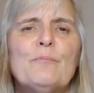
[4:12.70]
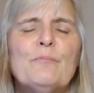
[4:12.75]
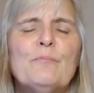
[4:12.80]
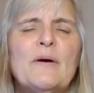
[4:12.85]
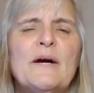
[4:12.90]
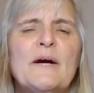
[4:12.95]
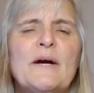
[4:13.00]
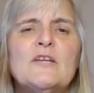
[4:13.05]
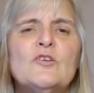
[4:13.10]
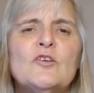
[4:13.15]

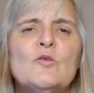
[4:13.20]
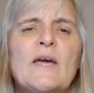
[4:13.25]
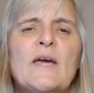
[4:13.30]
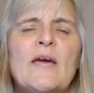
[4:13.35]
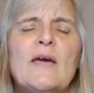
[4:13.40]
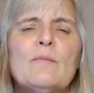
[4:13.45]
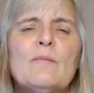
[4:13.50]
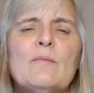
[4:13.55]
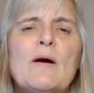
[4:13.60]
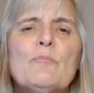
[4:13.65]
but you
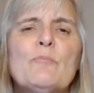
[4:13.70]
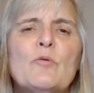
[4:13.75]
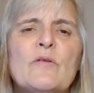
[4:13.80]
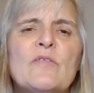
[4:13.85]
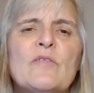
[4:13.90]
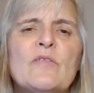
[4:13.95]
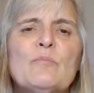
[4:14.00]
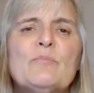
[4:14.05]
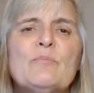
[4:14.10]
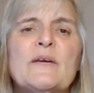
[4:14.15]
came up
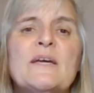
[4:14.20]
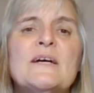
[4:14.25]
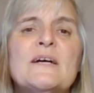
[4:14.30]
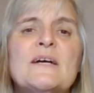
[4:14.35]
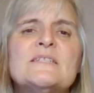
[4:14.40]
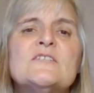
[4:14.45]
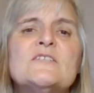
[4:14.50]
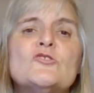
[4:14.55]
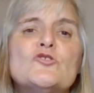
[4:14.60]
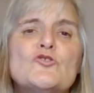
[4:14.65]
with it
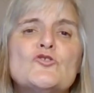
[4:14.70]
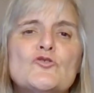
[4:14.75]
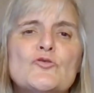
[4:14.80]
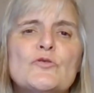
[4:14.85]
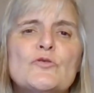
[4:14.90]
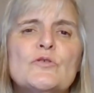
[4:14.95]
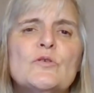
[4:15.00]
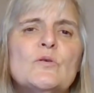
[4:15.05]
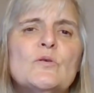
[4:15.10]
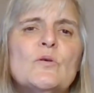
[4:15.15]
because it's
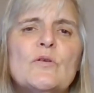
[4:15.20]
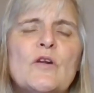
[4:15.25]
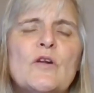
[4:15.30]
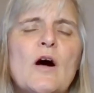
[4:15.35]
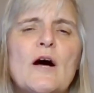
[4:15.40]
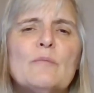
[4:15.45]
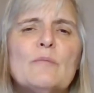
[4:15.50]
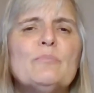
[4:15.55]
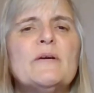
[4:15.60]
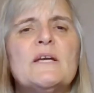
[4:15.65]
true,
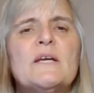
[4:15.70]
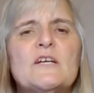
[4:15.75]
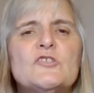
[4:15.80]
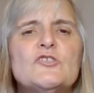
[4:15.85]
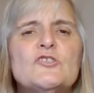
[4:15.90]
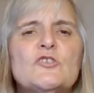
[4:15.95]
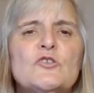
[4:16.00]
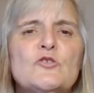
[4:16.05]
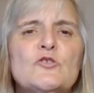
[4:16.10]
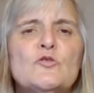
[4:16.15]
not
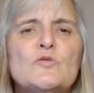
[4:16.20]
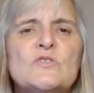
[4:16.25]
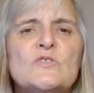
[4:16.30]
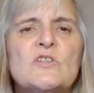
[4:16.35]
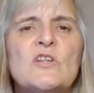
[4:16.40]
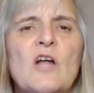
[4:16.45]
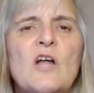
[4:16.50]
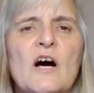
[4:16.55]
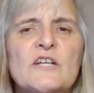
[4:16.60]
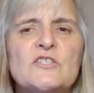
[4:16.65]
because you used
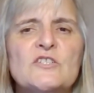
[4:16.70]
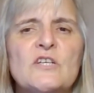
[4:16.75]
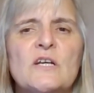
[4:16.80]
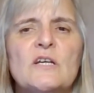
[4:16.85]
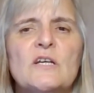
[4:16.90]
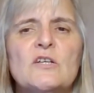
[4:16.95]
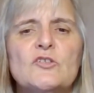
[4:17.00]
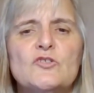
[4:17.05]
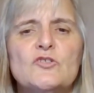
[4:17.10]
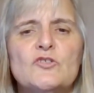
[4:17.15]

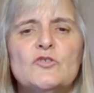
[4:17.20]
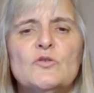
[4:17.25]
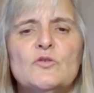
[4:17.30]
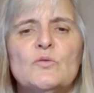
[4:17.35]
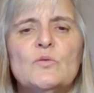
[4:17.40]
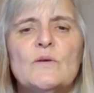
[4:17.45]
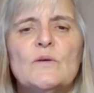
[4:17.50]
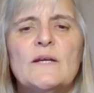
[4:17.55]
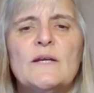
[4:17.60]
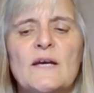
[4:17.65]
logic
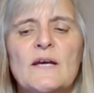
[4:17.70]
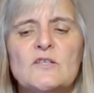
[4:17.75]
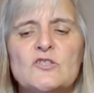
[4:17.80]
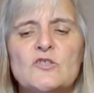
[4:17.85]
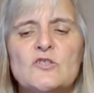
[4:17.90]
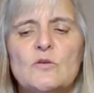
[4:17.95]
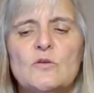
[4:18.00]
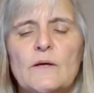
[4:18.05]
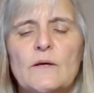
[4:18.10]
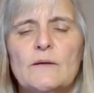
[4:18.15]
to get
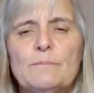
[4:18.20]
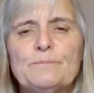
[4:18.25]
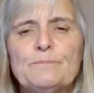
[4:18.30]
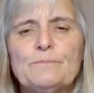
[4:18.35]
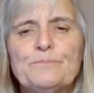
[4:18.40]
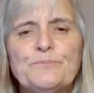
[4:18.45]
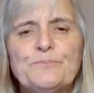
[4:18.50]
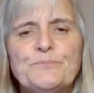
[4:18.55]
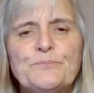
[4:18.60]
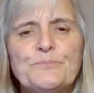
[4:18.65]
to it.
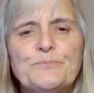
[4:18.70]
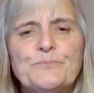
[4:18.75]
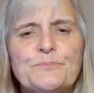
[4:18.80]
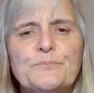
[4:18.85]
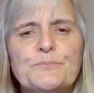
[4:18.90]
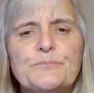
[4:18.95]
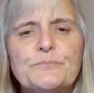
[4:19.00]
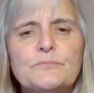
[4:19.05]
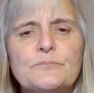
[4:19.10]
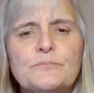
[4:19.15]

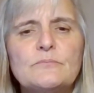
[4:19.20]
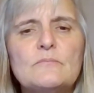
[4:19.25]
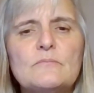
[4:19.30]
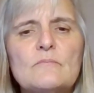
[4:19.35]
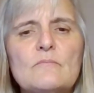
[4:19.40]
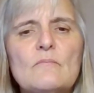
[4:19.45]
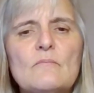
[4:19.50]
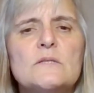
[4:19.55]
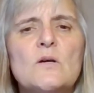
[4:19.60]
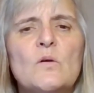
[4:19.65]

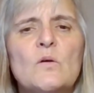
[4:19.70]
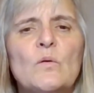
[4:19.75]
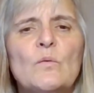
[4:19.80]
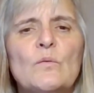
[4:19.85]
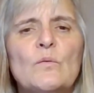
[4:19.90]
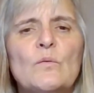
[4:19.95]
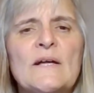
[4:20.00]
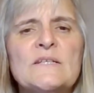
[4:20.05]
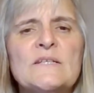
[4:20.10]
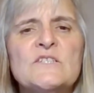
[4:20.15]
So
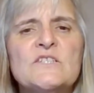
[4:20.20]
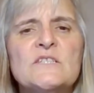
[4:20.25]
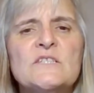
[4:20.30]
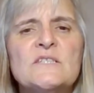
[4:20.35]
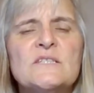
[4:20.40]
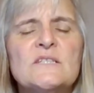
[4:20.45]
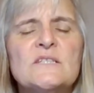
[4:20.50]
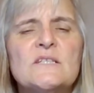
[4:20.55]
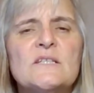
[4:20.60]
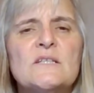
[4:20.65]
let's
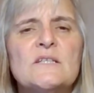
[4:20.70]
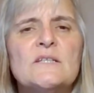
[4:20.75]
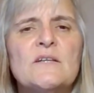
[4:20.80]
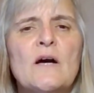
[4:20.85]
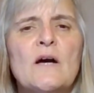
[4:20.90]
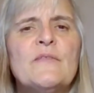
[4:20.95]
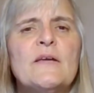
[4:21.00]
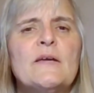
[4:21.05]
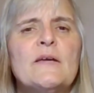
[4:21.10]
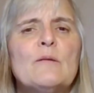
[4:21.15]
just
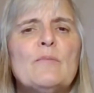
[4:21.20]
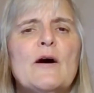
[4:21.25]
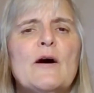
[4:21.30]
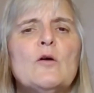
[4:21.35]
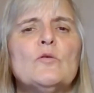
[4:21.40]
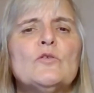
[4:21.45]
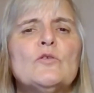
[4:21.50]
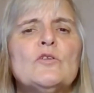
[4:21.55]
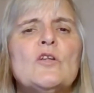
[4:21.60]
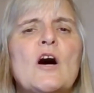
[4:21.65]
think
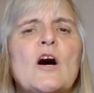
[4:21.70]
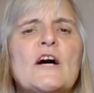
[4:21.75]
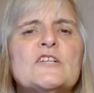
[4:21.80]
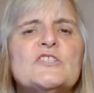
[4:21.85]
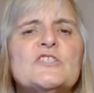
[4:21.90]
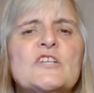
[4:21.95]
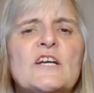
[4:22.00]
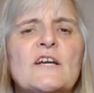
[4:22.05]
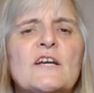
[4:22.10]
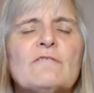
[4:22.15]
about
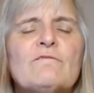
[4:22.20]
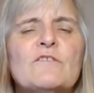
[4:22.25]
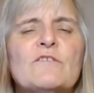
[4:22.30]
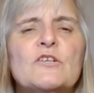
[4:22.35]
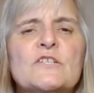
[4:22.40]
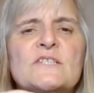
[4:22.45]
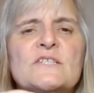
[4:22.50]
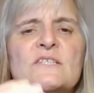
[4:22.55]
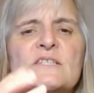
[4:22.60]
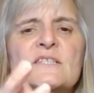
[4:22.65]
logic
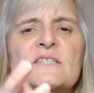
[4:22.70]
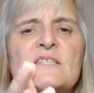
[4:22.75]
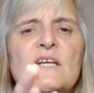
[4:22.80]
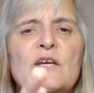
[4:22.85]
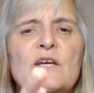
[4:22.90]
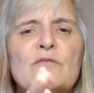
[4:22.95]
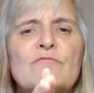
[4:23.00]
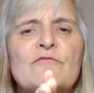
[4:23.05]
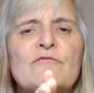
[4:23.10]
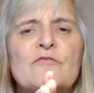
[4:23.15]
versus
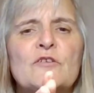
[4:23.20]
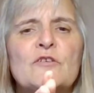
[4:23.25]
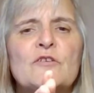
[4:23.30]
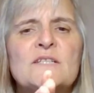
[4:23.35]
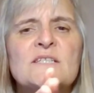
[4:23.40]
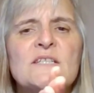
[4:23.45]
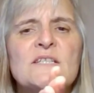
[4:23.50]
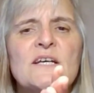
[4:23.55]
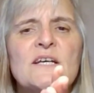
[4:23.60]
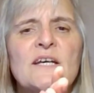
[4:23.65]

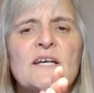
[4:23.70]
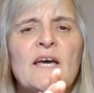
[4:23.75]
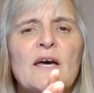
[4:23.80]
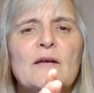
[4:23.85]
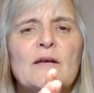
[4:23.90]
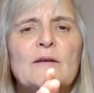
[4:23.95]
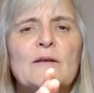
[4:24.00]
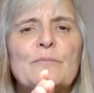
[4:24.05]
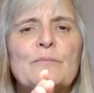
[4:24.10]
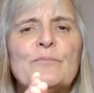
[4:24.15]
inference
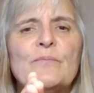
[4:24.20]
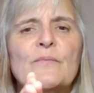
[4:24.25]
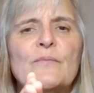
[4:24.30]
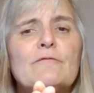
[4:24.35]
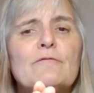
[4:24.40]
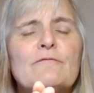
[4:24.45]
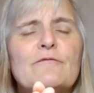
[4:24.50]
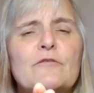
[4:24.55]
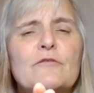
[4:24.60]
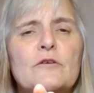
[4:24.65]
again.
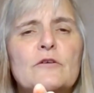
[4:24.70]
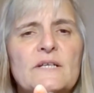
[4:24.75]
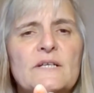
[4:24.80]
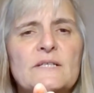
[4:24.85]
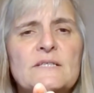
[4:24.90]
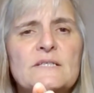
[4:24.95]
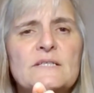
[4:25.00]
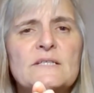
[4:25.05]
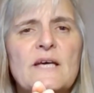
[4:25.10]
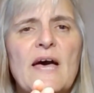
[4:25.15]

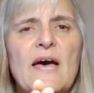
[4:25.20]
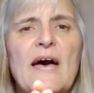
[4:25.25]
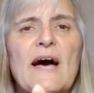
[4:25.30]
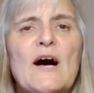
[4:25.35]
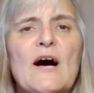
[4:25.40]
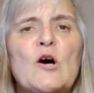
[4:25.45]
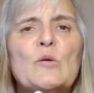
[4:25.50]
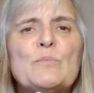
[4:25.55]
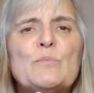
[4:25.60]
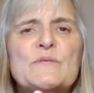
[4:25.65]
Inference
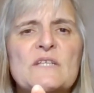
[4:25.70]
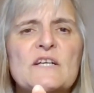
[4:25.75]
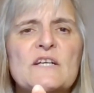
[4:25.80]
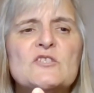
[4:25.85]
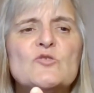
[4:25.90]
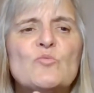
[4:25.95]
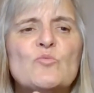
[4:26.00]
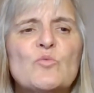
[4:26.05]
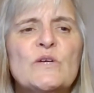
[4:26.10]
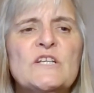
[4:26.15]
helps
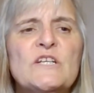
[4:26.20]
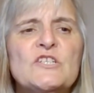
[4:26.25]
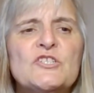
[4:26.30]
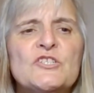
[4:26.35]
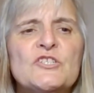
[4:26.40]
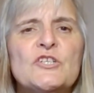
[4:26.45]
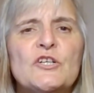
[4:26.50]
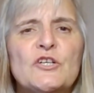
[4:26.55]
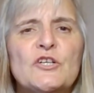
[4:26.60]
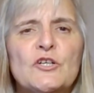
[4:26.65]
us
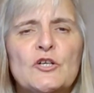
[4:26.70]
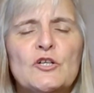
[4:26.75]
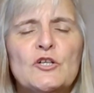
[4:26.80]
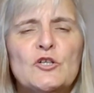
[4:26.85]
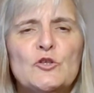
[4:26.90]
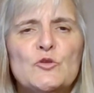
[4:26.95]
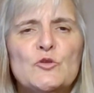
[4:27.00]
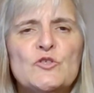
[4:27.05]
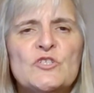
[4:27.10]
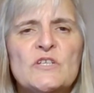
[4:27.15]
reach
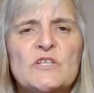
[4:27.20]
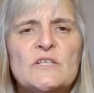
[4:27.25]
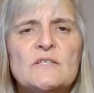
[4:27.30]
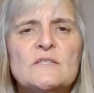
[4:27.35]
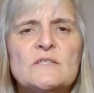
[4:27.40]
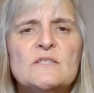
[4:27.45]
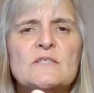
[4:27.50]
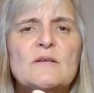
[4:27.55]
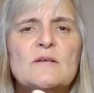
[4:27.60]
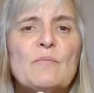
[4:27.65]

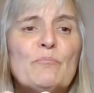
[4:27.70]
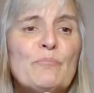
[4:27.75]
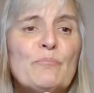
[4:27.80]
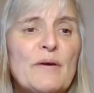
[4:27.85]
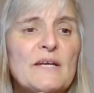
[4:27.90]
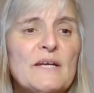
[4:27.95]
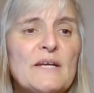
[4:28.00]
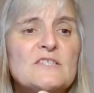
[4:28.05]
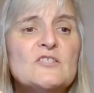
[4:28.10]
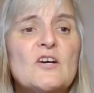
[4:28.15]
conclusions
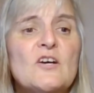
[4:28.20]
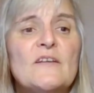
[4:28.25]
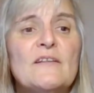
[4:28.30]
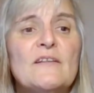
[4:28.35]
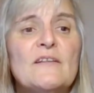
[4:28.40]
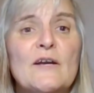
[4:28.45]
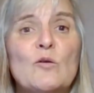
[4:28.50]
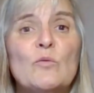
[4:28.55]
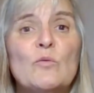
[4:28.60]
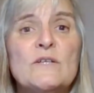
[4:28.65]
based on,
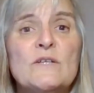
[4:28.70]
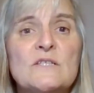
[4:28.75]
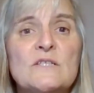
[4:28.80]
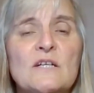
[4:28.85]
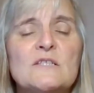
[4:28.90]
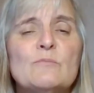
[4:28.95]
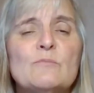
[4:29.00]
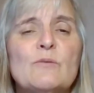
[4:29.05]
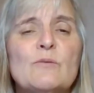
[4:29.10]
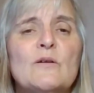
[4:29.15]
like we
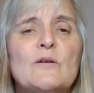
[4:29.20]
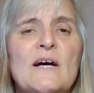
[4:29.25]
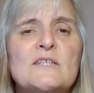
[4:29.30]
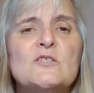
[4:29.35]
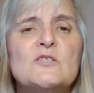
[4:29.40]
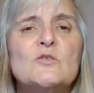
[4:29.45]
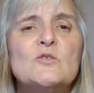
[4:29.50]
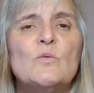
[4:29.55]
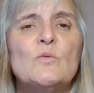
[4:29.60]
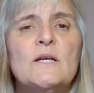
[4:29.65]
talked about
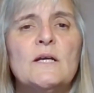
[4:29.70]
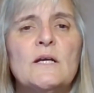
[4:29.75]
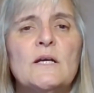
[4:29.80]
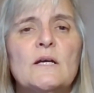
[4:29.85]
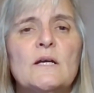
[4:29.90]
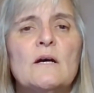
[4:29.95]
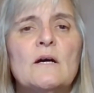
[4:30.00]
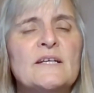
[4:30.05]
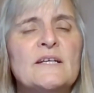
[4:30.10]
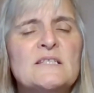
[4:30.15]
last week,
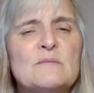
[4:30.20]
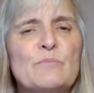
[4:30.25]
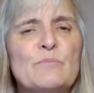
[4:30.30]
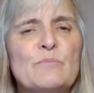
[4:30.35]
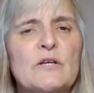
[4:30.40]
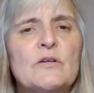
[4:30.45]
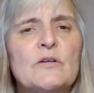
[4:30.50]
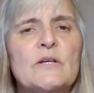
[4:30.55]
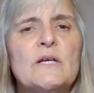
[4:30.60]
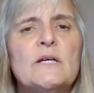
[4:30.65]

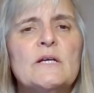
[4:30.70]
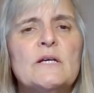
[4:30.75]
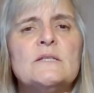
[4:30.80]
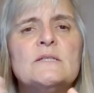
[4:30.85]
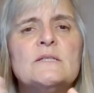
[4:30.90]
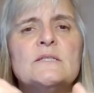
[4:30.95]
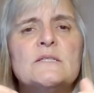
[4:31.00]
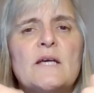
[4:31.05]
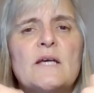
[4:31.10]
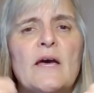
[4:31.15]

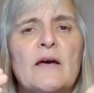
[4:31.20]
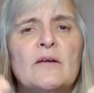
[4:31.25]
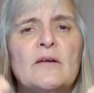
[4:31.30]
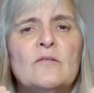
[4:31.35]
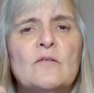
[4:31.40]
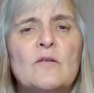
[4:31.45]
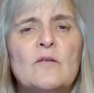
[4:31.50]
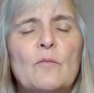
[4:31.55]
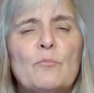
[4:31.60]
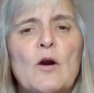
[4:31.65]
experience
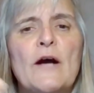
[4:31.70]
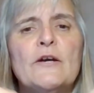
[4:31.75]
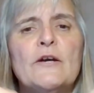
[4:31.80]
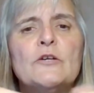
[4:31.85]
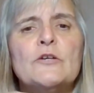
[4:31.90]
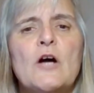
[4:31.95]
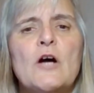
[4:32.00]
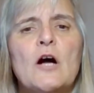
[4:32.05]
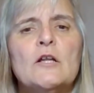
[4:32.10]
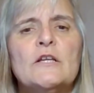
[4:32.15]
and
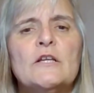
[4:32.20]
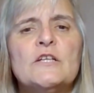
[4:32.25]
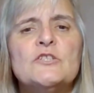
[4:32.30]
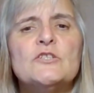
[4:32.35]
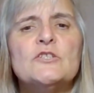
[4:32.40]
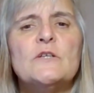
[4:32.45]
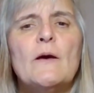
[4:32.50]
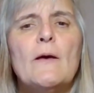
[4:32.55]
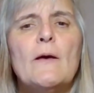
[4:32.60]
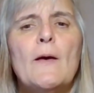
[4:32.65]
prior
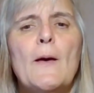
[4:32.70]
knowledge.